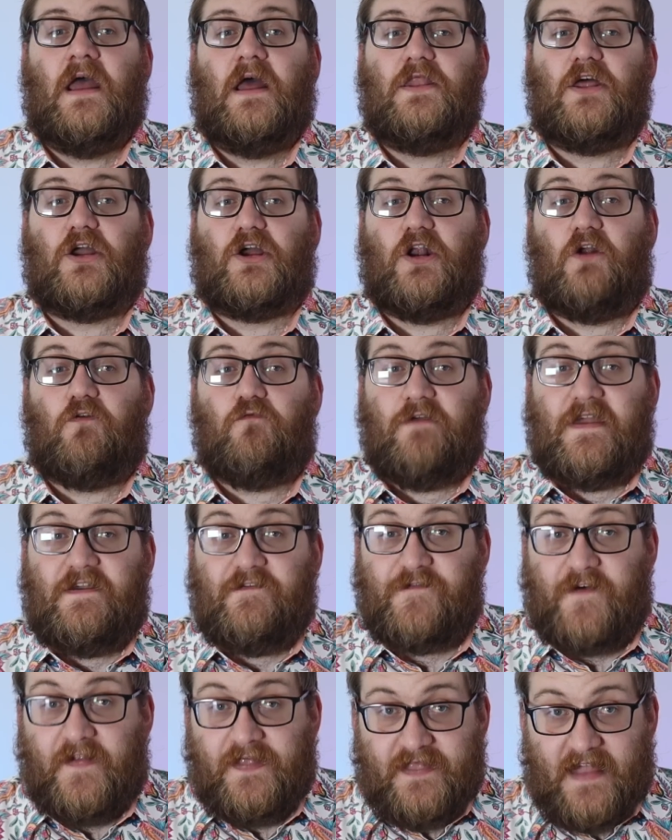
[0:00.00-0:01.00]
They're going to
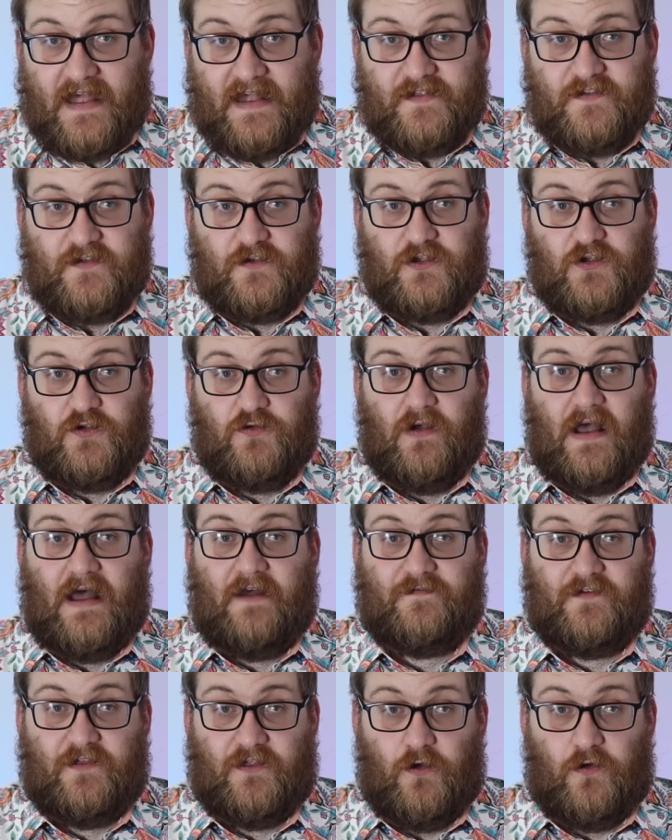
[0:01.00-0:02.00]
refund that to you
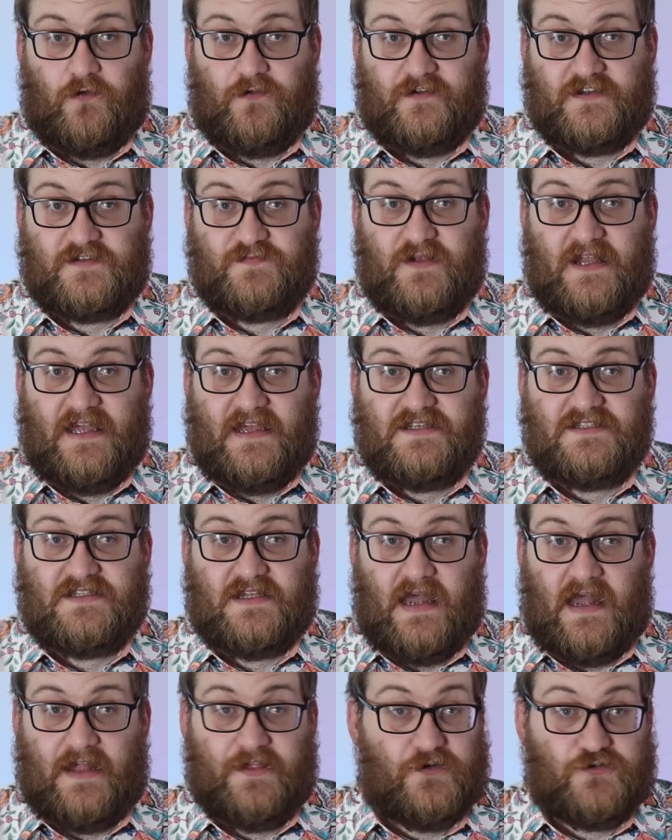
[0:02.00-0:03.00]
after the order is placed,
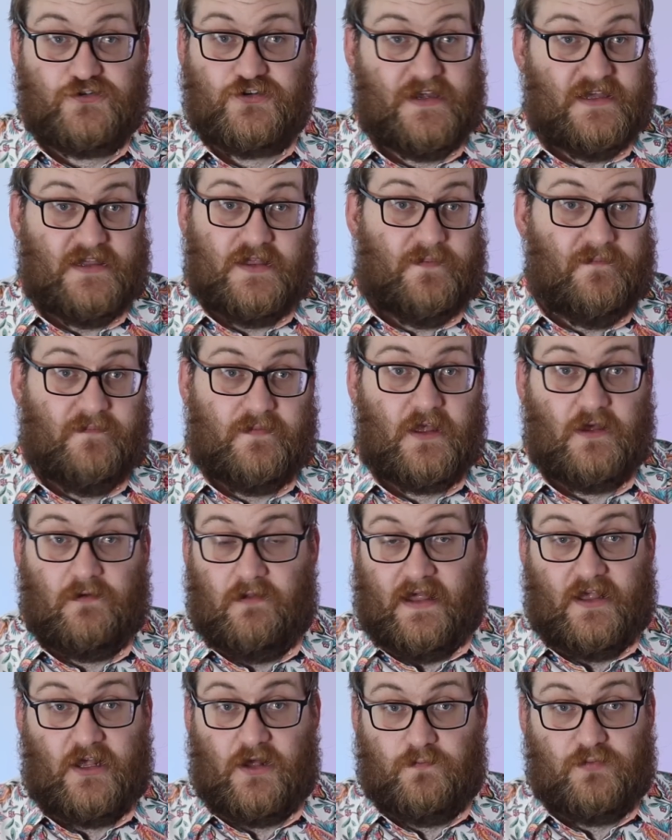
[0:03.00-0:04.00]
and they're treating them
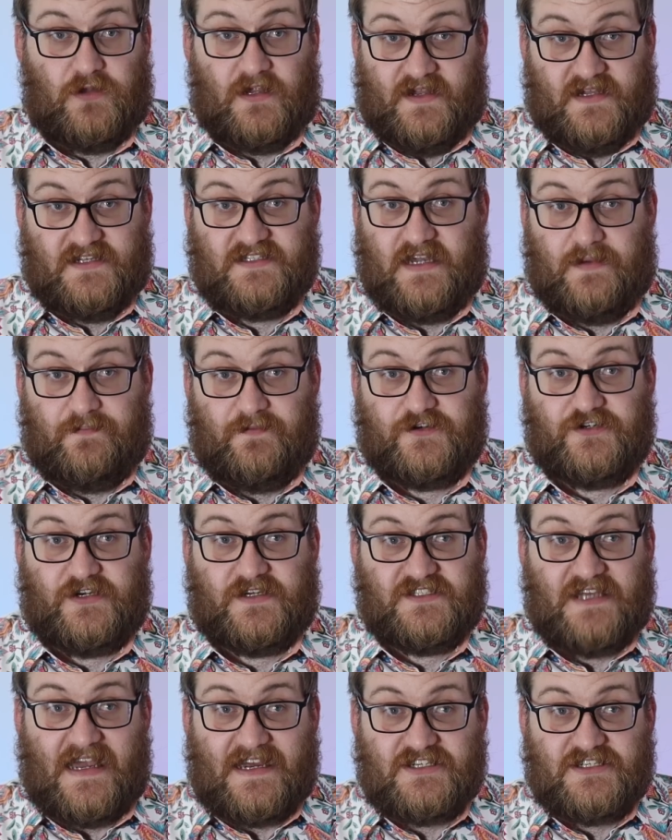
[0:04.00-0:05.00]
like completely separate
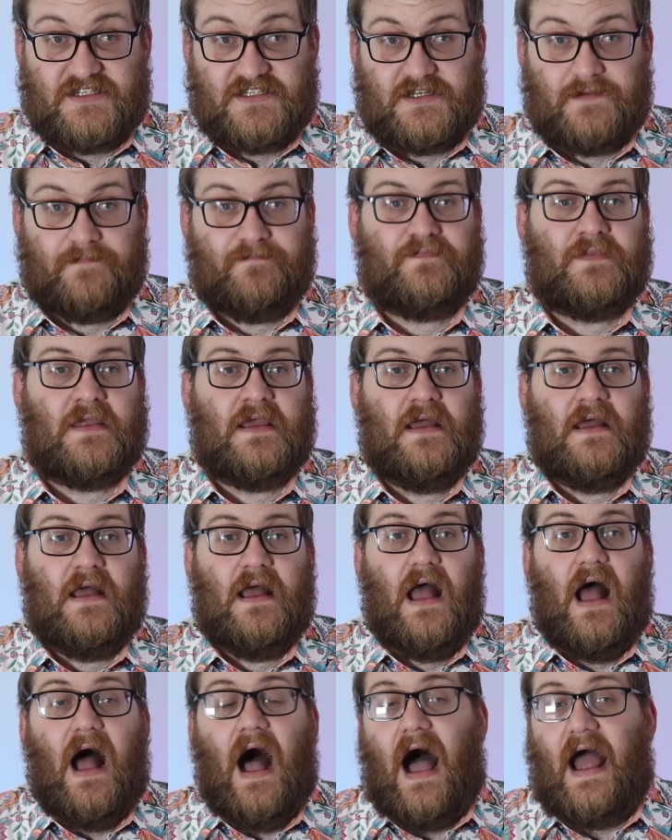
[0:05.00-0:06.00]
transactions.
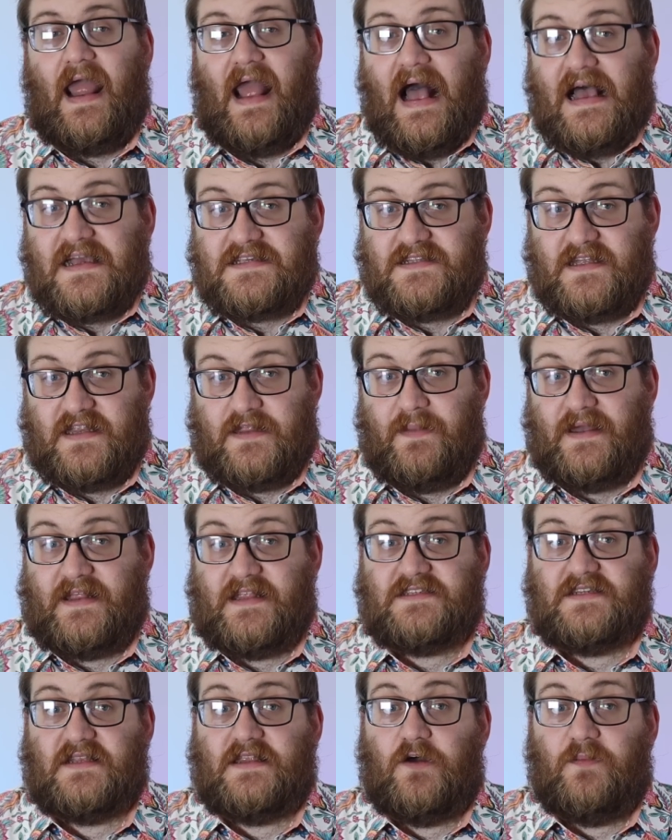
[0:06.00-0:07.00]
I asked that they make
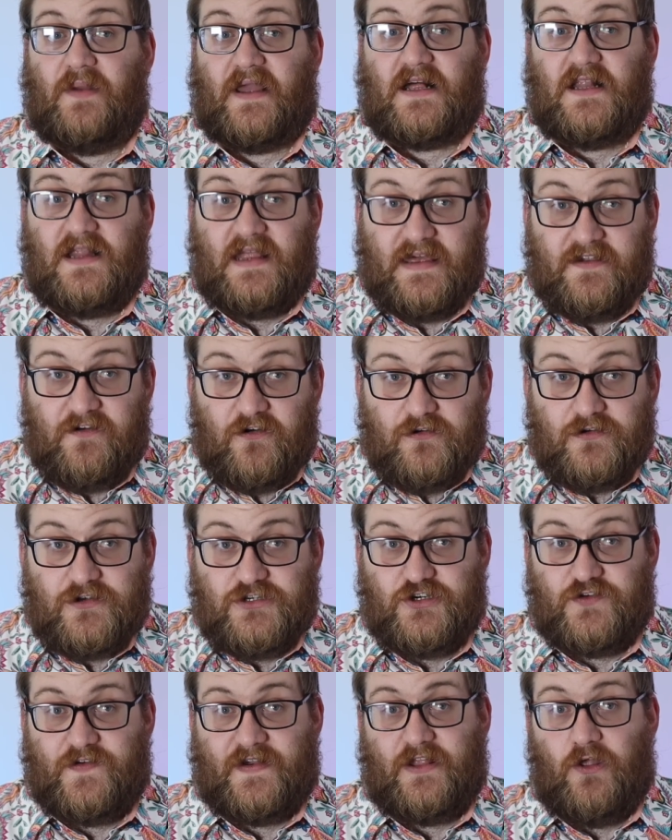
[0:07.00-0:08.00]
this a little bit clearer
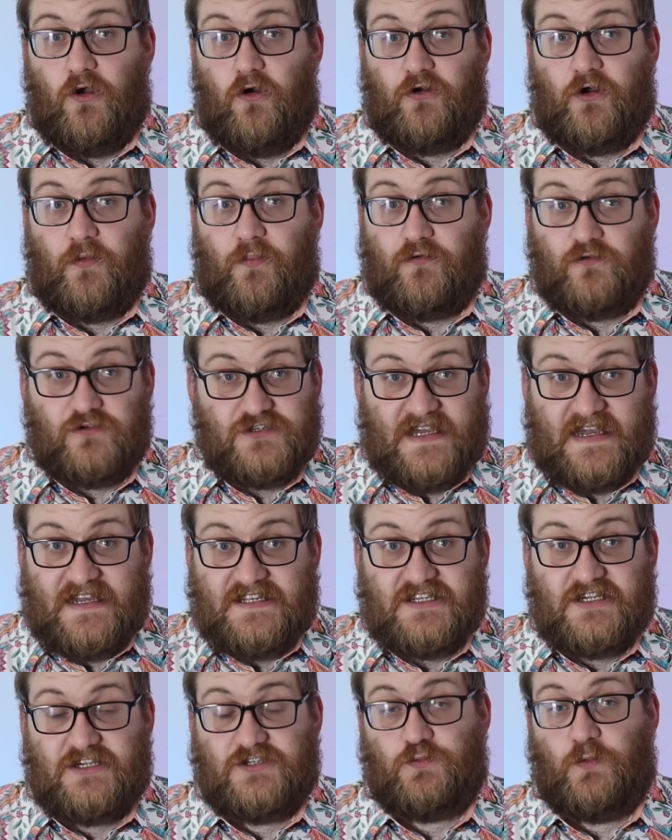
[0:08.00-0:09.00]
during the order
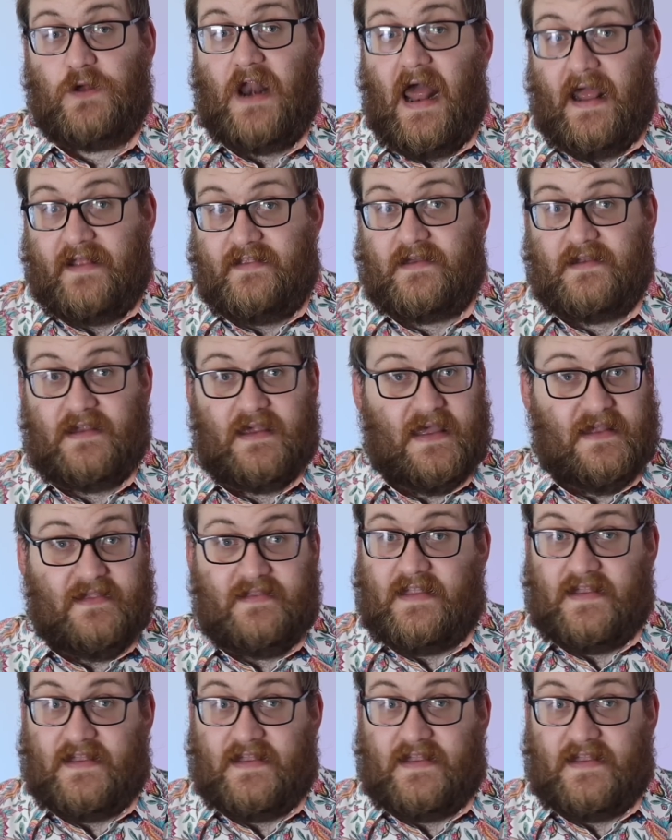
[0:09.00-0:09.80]
process, because when I did it, it